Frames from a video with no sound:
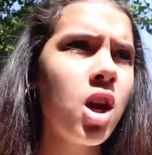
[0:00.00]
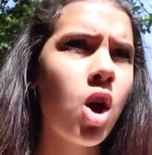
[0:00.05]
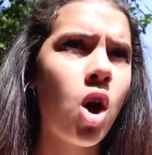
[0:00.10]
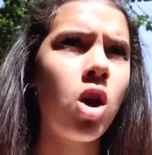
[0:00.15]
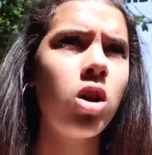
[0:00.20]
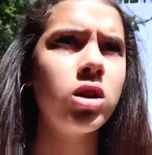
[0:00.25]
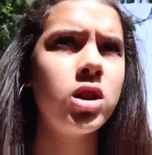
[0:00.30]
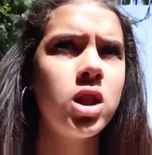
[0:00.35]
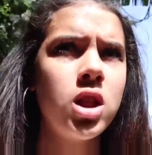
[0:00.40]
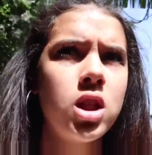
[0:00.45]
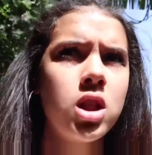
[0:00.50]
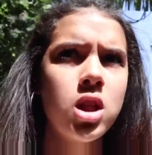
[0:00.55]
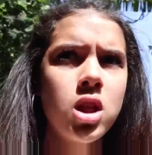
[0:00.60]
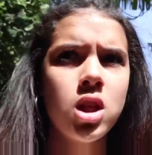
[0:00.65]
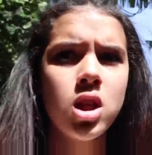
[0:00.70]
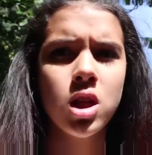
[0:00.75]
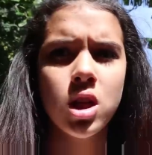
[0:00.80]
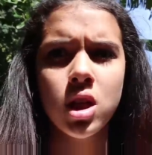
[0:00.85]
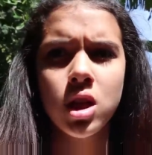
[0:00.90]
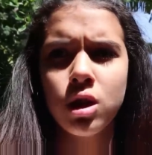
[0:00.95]
they called it
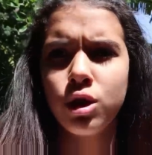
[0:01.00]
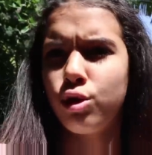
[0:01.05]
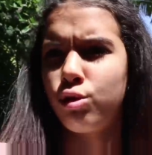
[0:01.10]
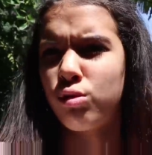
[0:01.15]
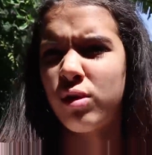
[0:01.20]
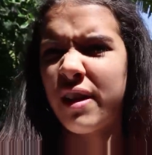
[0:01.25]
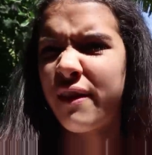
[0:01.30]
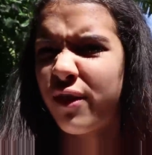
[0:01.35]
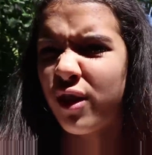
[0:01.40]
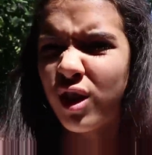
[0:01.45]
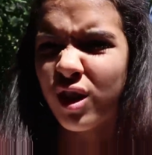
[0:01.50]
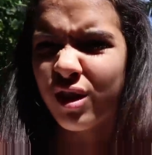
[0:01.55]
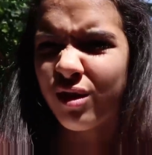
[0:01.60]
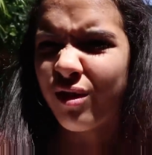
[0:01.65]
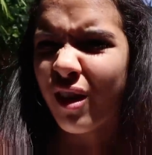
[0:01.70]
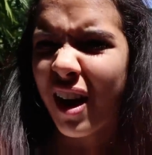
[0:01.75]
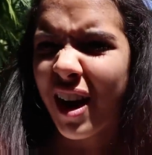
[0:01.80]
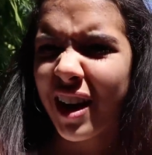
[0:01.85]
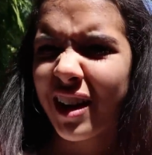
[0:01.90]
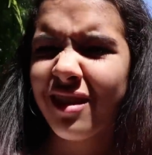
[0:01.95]
the
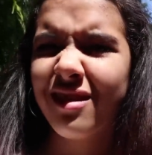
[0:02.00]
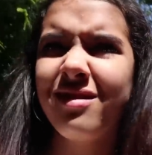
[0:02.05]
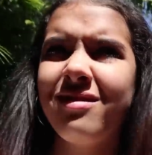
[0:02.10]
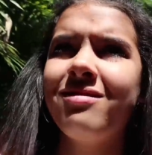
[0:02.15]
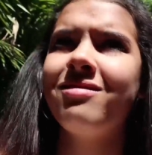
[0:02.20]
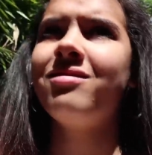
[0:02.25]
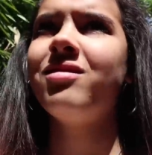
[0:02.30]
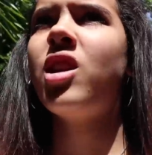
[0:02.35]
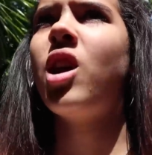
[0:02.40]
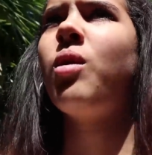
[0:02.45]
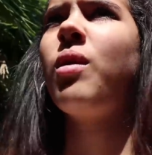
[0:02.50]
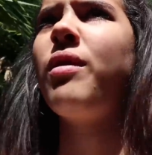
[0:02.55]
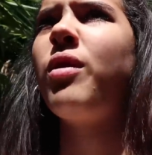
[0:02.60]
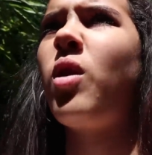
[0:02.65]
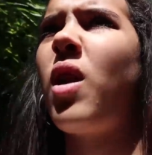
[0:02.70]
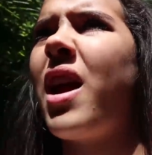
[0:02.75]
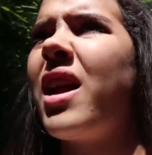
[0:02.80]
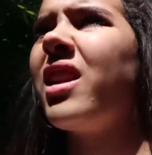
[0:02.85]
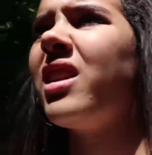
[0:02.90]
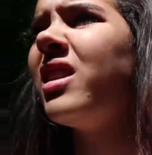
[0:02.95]
river ride, not
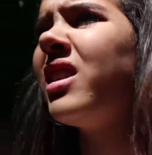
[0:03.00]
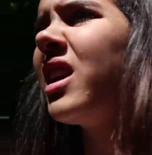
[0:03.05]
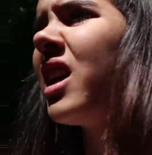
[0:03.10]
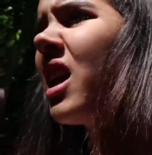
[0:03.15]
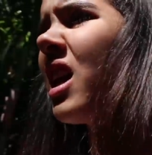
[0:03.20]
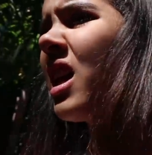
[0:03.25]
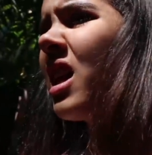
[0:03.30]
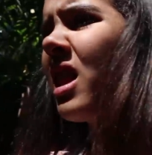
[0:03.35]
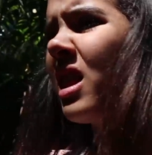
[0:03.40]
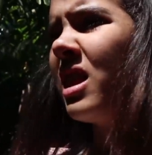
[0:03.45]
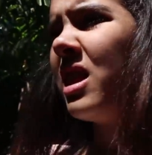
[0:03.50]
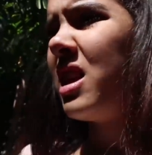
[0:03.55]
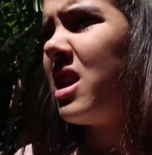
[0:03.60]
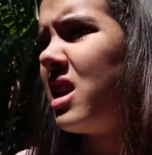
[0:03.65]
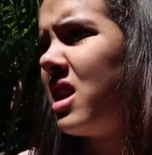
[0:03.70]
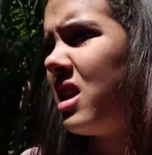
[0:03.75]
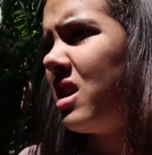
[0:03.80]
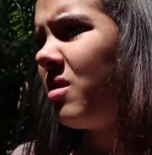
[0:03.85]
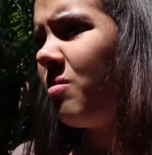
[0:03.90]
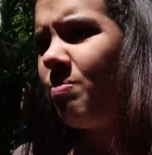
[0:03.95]
river ride,
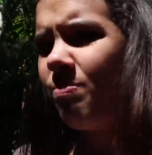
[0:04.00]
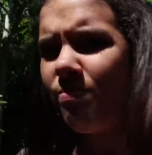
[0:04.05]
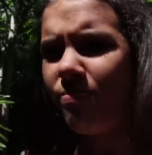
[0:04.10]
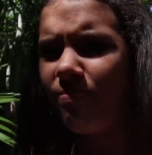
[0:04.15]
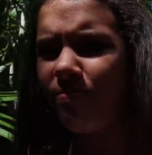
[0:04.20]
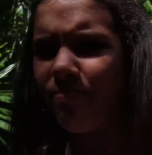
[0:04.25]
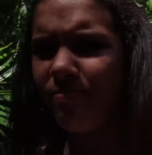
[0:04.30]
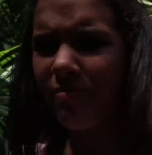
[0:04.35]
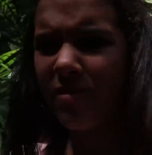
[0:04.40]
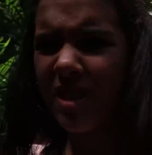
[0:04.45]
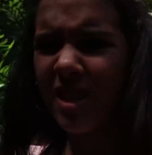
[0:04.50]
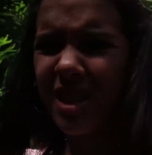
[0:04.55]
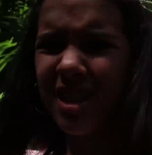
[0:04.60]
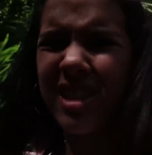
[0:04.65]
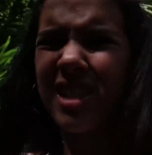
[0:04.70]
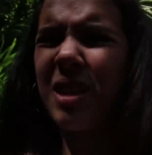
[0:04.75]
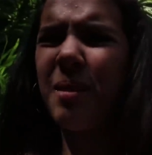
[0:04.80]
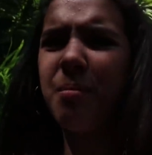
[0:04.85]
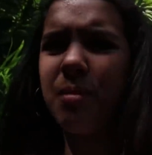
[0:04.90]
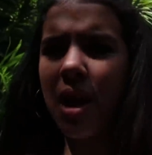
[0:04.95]
the,
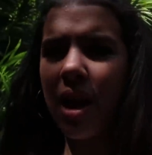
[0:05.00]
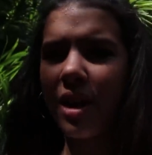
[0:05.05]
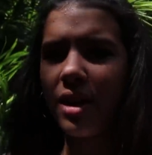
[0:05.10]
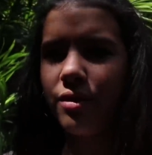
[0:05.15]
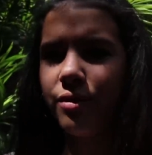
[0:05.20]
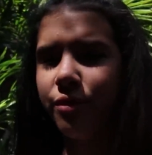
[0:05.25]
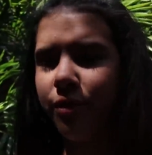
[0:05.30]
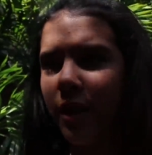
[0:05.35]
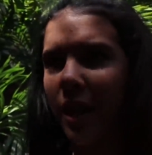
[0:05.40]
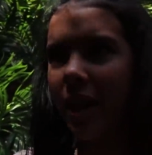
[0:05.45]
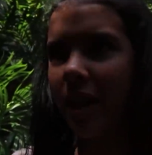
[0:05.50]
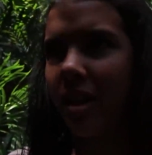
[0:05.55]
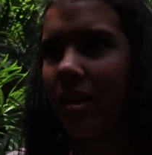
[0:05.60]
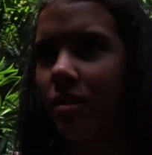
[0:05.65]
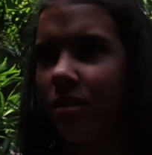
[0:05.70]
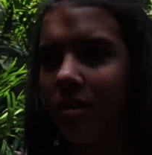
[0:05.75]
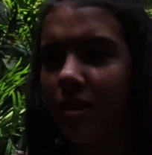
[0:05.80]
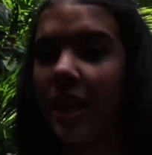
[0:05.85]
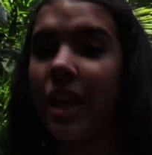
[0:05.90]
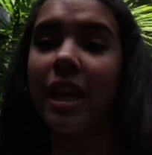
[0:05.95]
some kind of like
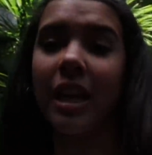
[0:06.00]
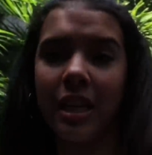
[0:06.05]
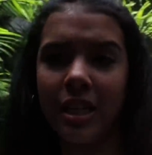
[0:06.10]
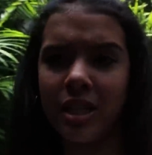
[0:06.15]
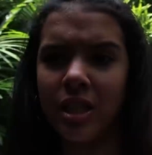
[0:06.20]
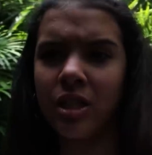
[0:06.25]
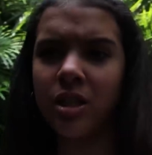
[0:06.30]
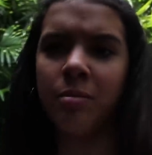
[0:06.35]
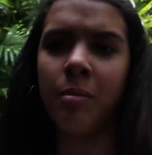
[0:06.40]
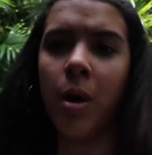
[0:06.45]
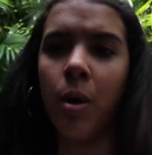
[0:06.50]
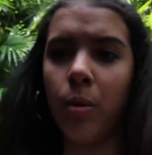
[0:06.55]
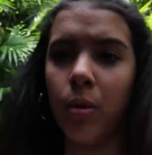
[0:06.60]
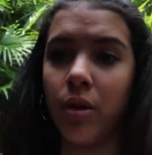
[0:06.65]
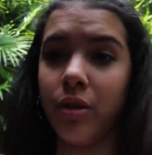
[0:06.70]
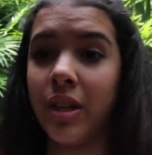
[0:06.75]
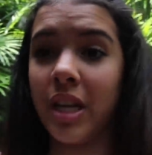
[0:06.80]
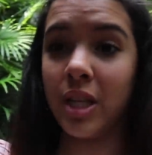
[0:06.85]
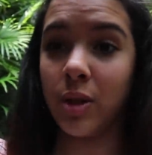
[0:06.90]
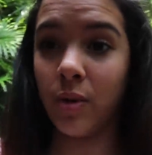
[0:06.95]
it's a small
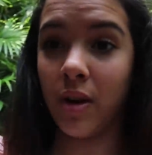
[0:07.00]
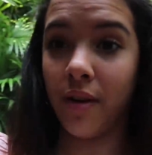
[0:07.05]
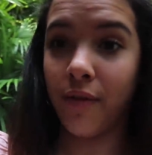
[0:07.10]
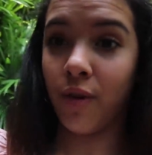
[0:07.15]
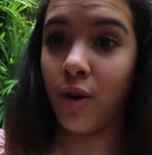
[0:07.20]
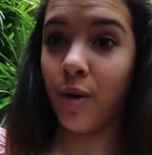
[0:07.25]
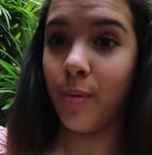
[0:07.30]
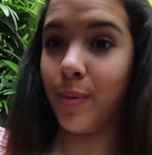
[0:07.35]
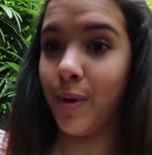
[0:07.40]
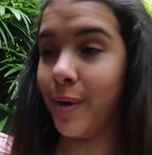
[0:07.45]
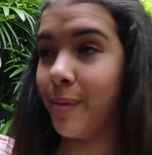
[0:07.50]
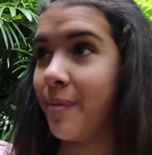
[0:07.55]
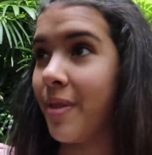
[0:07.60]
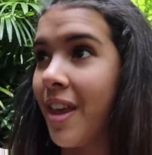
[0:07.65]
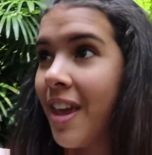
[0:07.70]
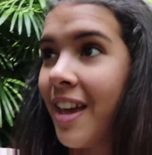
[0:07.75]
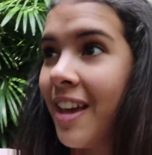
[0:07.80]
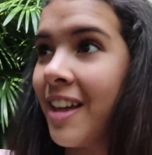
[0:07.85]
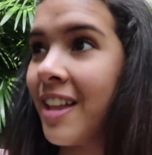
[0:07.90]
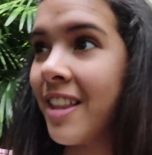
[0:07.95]
world, that's what I've heard, but
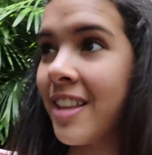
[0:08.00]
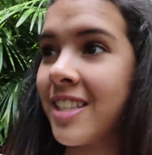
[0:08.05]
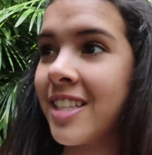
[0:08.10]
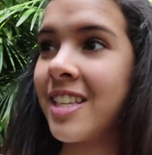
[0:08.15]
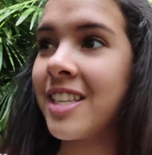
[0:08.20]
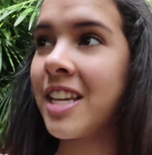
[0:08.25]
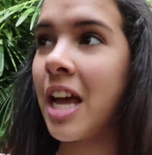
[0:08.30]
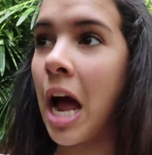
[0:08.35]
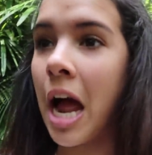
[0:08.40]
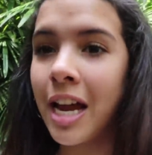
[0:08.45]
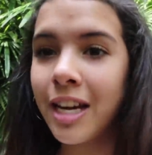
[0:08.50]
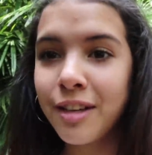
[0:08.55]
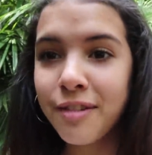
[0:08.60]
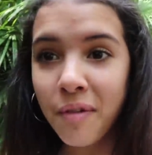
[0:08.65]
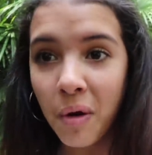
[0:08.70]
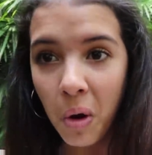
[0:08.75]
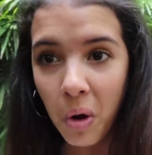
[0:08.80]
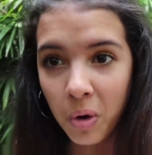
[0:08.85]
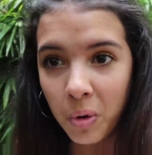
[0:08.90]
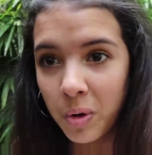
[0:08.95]
this is kind
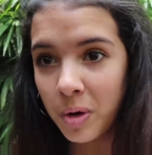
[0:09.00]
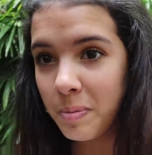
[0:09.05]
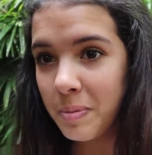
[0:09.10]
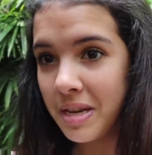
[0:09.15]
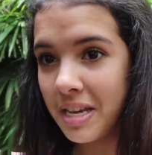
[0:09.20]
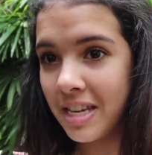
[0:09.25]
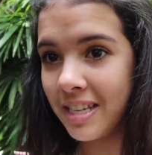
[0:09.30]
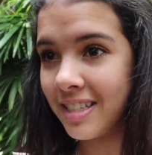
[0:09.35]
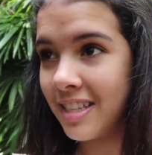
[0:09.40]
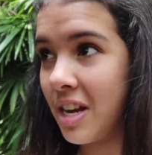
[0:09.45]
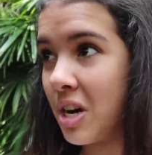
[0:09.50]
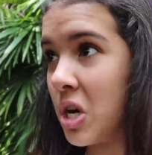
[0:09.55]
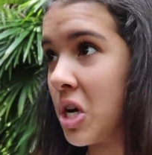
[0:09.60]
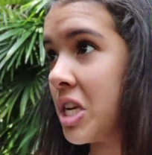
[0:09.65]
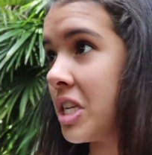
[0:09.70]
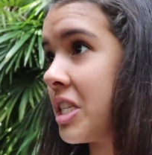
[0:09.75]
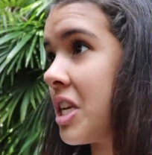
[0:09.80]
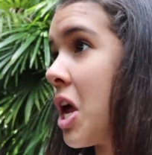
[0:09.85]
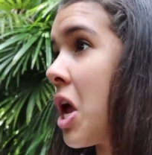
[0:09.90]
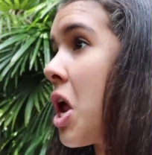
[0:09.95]
of awkward because
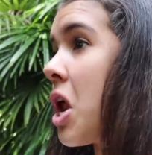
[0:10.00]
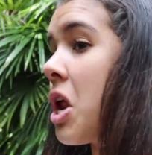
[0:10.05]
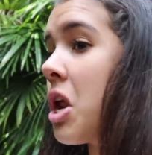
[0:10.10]
there's,